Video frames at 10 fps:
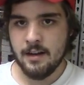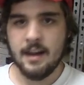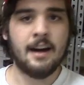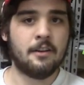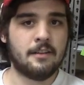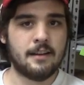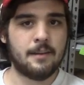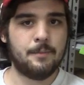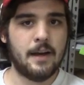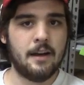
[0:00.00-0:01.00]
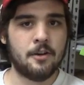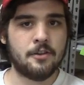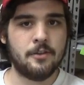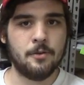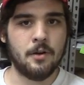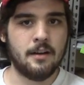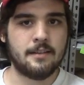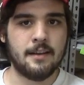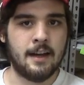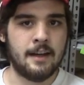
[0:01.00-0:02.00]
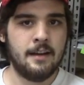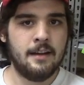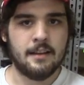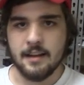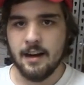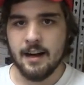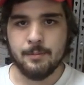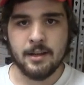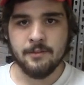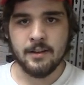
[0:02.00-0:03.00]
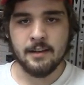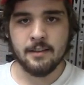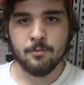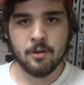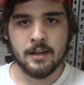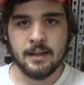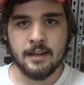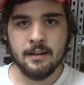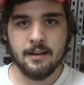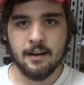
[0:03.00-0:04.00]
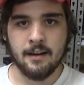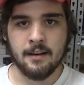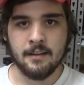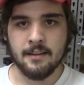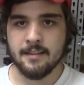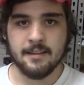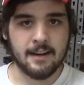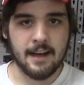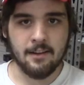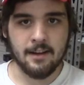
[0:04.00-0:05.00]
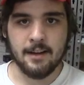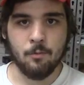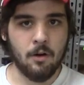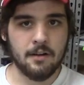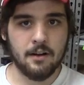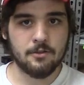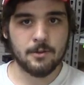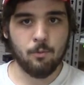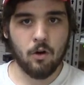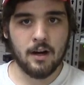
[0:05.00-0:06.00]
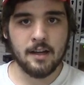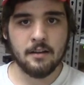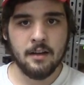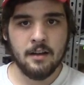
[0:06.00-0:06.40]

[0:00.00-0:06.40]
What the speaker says: how does it compare to, say, the IPv3, the Sigeli 100 watt?